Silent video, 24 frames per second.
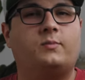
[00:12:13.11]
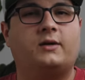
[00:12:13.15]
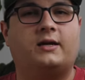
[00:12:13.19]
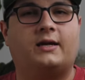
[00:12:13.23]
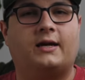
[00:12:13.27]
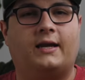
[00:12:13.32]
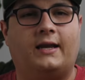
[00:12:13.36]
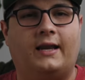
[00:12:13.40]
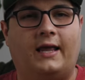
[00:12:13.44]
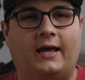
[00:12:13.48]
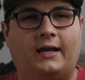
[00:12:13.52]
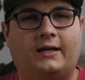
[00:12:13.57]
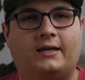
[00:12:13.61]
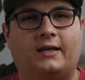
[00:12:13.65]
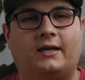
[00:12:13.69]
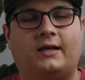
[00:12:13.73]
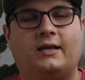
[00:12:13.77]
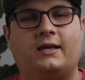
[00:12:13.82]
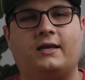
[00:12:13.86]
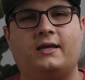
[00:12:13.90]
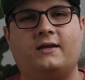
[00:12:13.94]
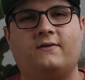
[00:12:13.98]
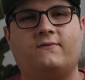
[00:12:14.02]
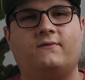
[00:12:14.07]
be
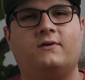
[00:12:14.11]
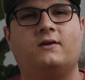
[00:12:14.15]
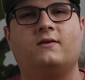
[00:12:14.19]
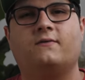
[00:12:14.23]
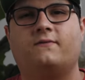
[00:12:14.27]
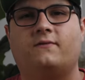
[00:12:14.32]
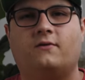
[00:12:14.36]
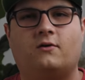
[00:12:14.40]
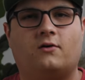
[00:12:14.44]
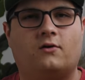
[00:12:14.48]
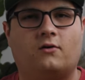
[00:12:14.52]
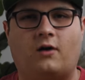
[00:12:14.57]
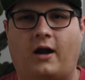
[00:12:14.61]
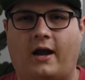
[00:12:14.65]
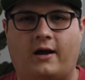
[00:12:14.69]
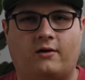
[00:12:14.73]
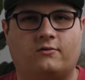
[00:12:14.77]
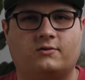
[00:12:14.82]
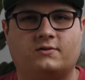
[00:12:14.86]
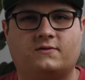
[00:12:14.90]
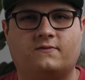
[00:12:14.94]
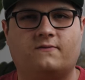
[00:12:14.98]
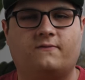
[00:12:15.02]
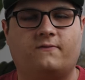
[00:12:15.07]
connected even if you're
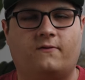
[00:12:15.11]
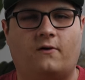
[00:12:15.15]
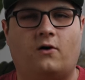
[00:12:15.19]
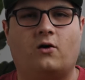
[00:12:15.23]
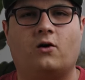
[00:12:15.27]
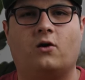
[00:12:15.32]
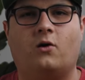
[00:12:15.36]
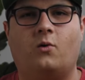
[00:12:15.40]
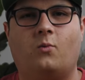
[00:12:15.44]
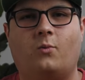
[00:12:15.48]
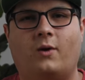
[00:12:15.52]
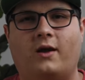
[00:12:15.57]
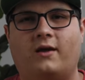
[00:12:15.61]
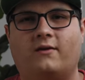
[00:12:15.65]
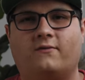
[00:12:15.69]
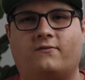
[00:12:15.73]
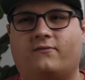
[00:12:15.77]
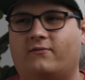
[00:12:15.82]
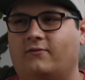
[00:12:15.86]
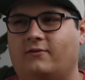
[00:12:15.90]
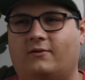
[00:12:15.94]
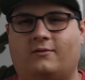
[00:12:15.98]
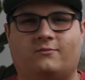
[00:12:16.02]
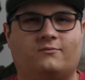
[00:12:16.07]
out far away
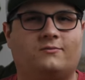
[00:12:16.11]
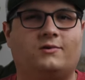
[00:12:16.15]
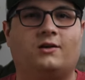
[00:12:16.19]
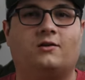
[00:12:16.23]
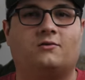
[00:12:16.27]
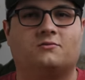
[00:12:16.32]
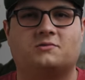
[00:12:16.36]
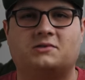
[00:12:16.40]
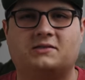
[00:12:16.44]
from, you know,